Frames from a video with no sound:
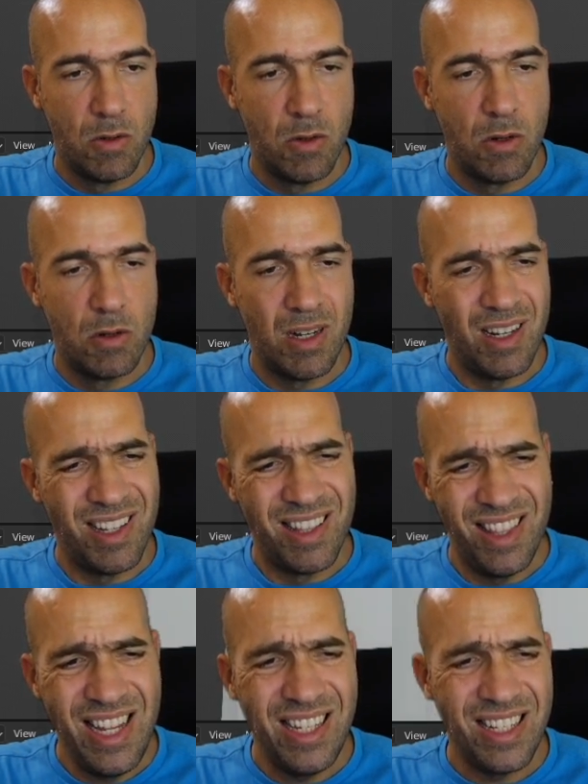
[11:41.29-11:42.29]
or
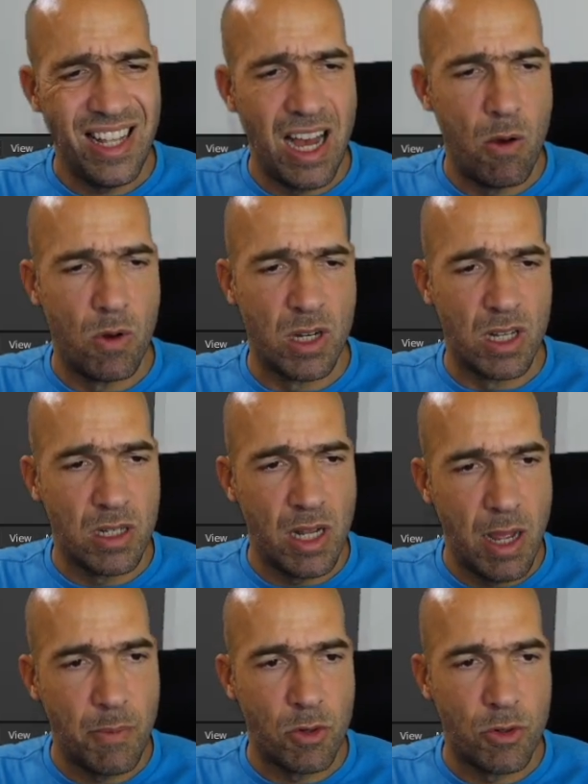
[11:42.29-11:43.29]
at least hours.
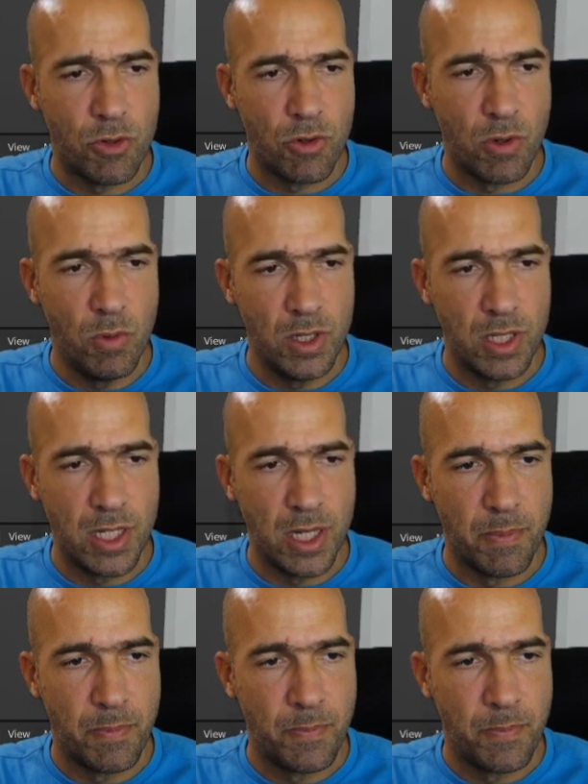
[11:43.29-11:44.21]
I'm not sure, we'll see.